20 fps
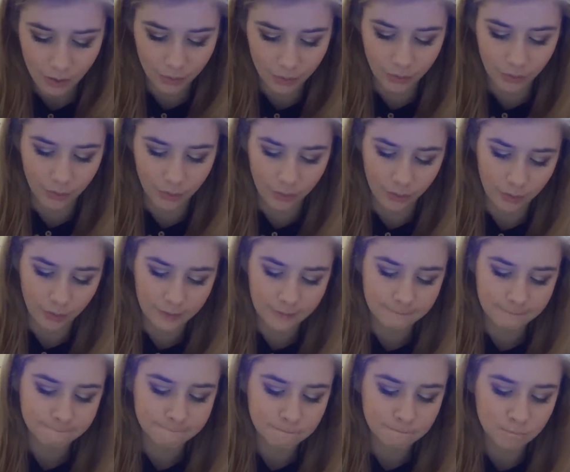Or
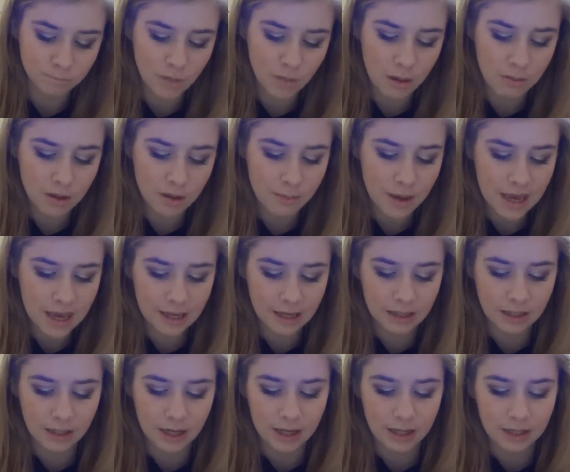maybe a
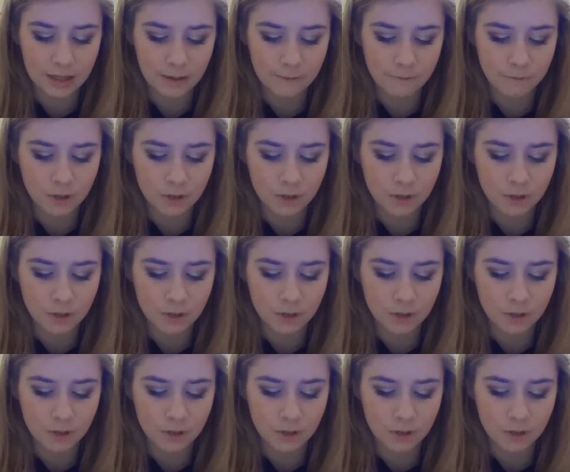pink like